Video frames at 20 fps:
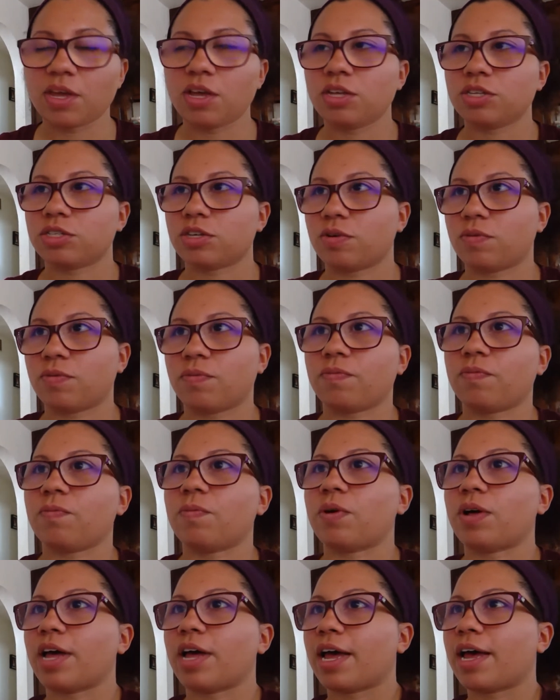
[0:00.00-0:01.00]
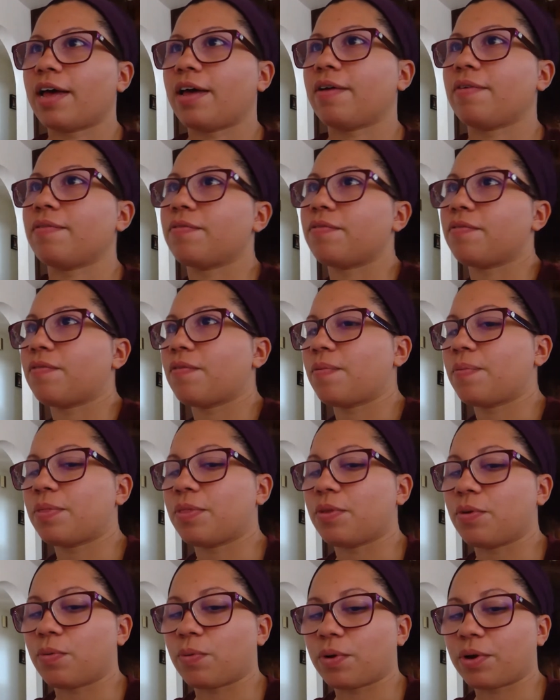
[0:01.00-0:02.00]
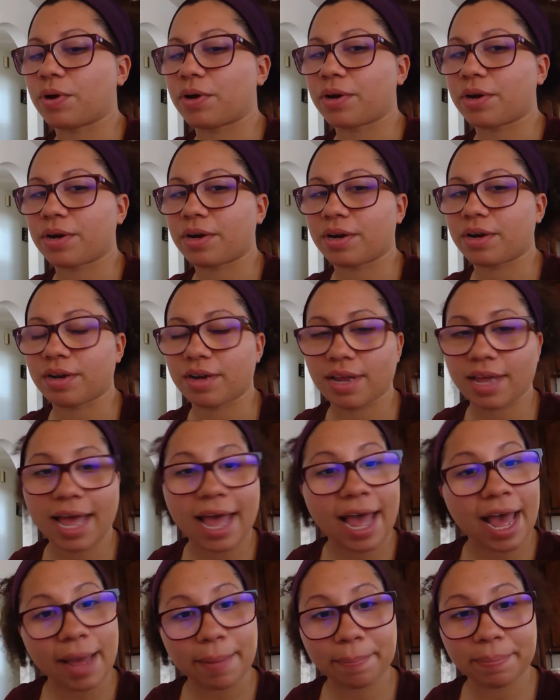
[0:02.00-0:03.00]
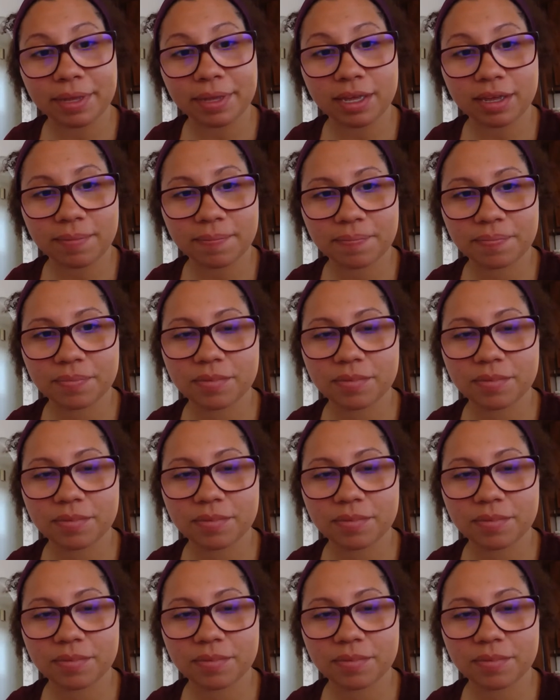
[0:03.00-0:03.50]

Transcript: So we'll have the word happy,